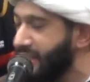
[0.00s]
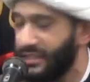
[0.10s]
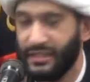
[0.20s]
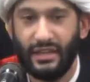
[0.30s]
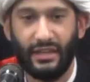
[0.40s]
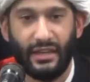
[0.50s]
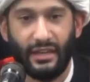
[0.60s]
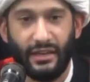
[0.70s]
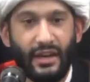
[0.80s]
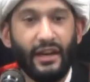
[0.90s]
in its
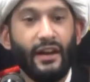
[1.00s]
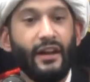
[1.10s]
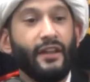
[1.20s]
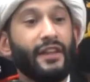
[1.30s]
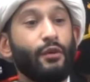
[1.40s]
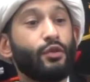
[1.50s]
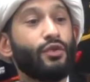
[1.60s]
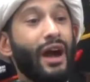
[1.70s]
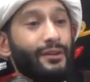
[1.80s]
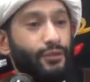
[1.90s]
thinking. There were
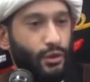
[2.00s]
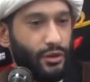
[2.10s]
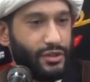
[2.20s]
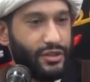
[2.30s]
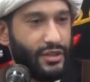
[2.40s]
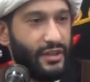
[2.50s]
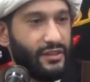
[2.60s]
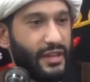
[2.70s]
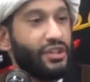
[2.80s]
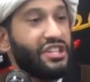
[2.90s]
rivals,
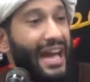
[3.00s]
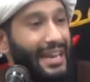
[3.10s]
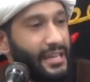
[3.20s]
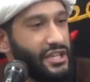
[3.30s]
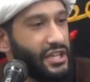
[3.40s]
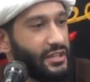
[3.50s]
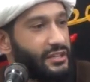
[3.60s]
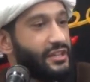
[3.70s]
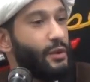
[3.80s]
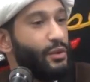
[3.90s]
there were challenges,
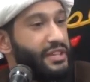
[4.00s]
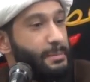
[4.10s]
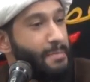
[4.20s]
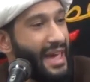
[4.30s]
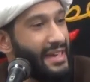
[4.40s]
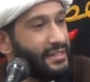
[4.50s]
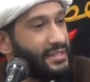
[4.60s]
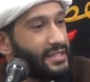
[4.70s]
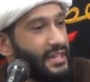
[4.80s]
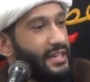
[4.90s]
there were
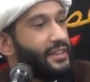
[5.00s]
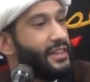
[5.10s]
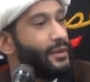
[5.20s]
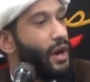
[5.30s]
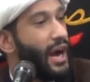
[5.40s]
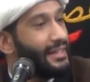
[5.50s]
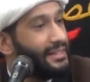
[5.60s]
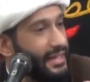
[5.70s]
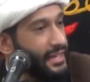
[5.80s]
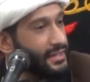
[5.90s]
debates, there were
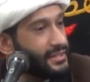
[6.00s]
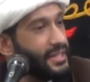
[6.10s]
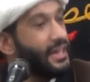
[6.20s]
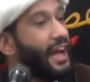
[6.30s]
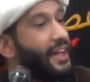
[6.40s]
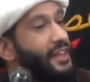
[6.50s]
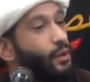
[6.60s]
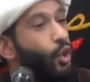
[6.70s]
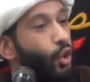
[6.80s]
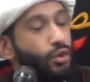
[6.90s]
ideas, and they
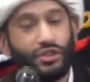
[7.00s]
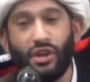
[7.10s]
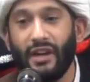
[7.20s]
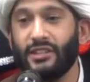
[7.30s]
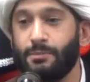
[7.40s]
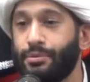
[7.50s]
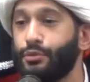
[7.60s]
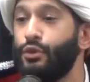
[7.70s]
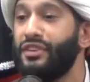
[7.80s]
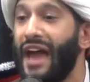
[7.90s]
were all trying to
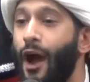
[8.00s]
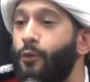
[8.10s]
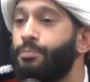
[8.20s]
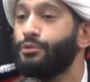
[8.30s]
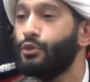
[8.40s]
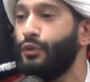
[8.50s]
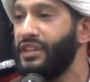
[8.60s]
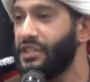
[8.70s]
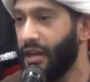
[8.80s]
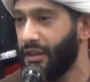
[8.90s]
prove and outprove
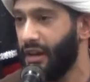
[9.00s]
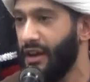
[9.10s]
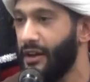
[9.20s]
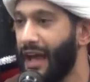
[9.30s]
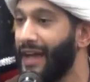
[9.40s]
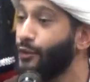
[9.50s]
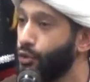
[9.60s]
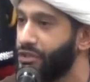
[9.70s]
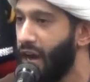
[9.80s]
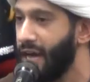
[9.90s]
each other at
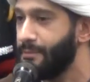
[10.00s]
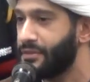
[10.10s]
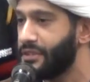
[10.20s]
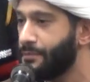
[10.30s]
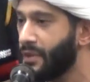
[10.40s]
all times.